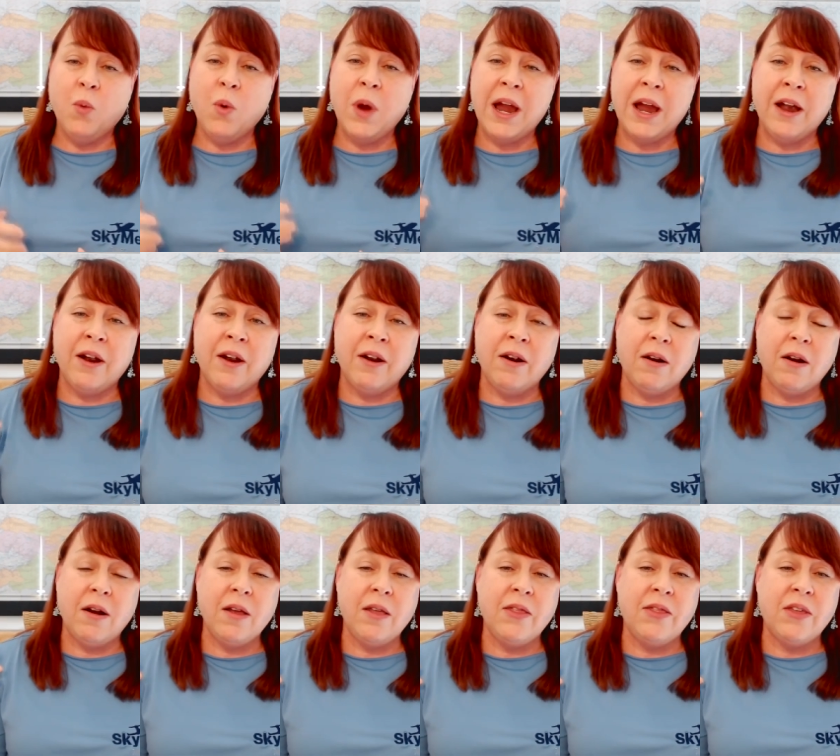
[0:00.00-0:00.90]

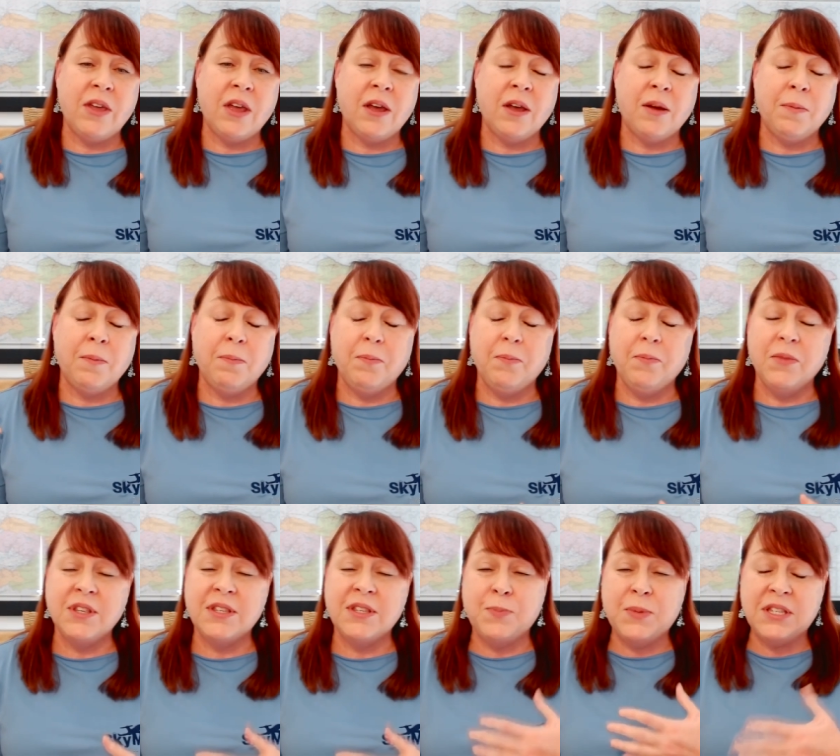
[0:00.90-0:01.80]
where the
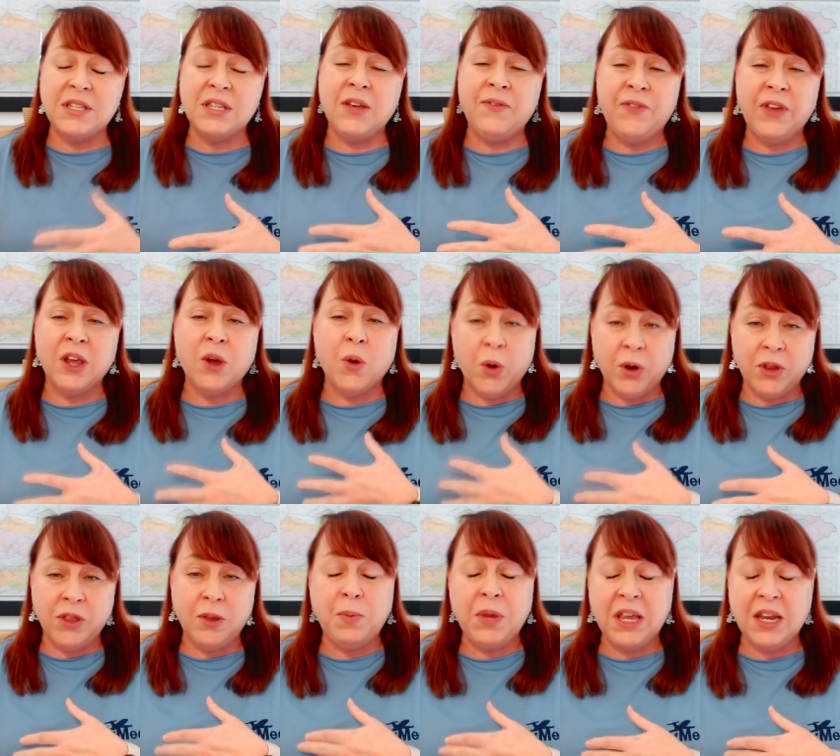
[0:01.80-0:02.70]
specific
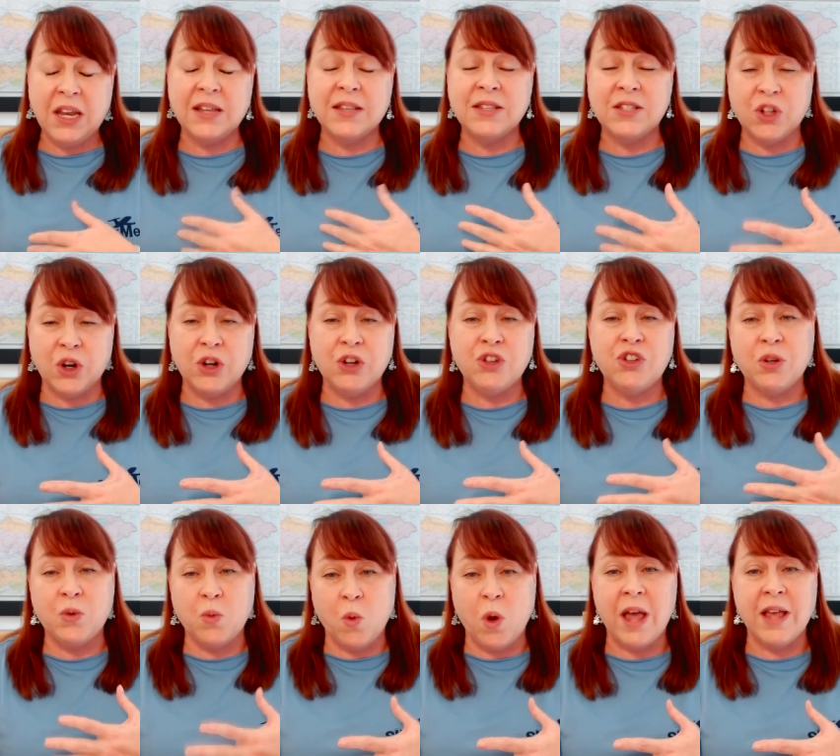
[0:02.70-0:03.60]
orthopedic
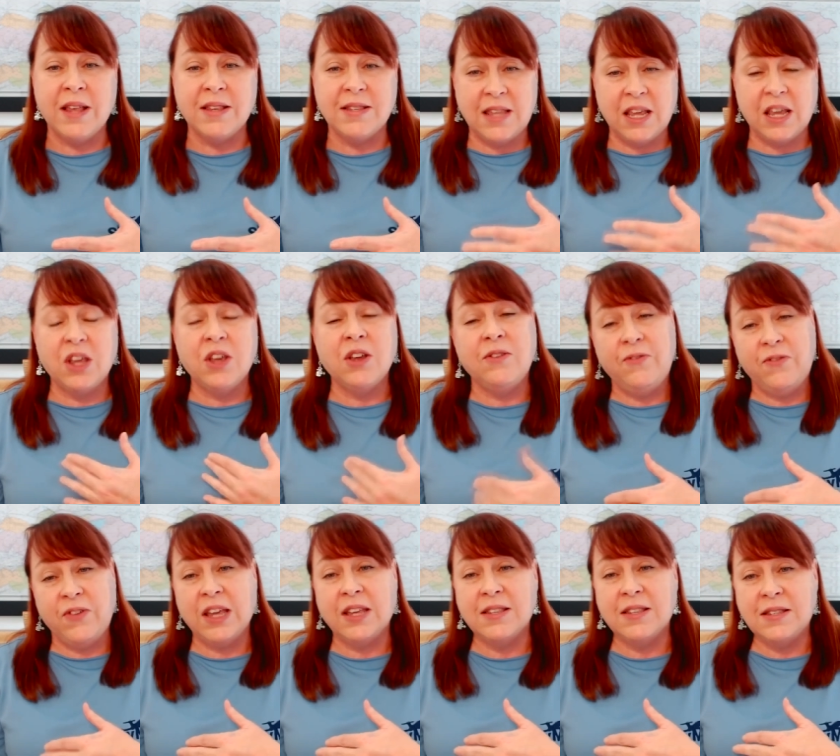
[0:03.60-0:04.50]
surgeon was that
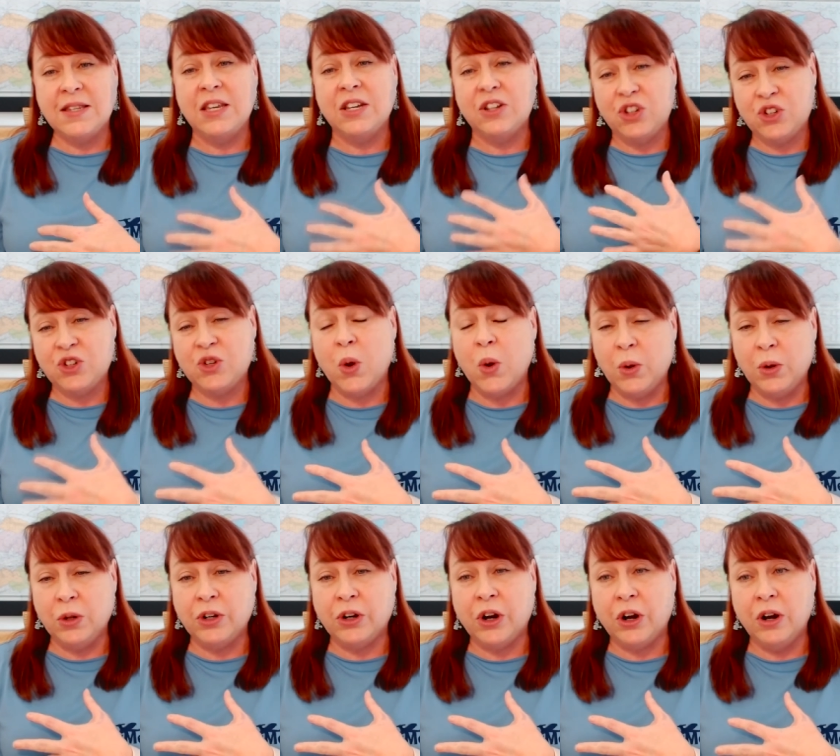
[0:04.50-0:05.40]
could fix his
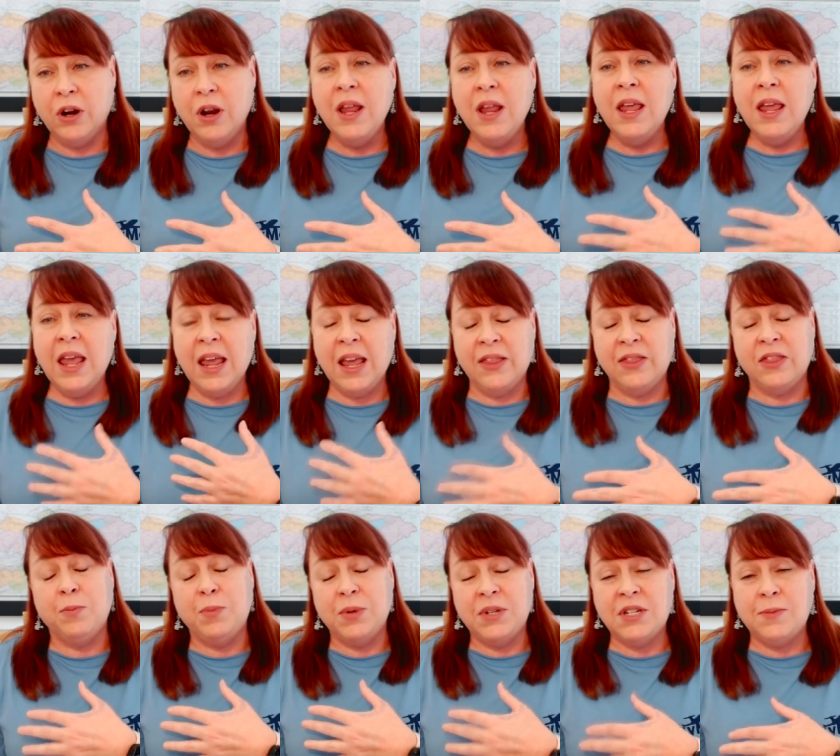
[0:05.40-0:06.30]
shoulder
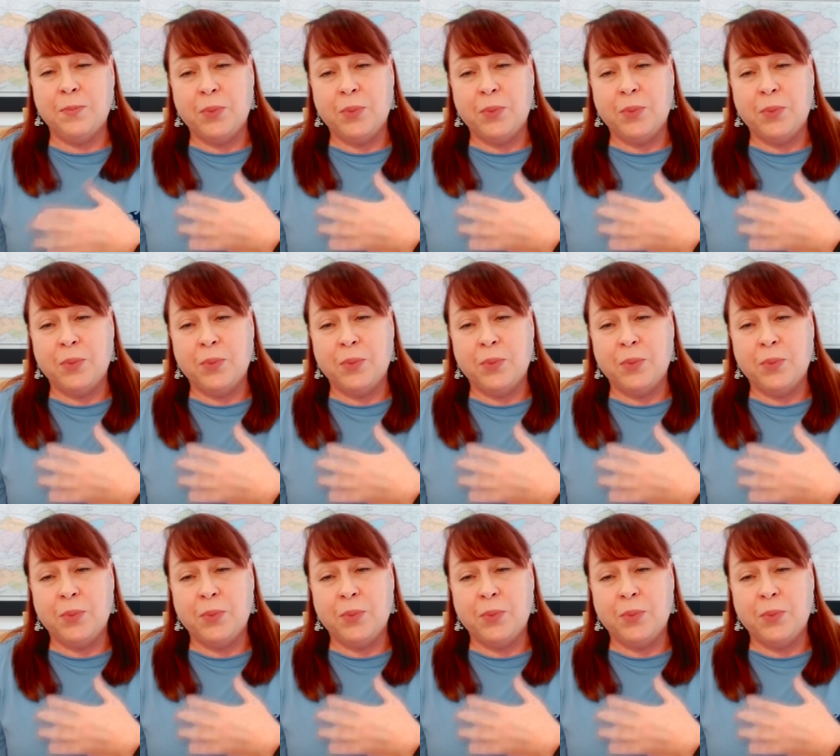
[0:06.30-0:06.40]
and the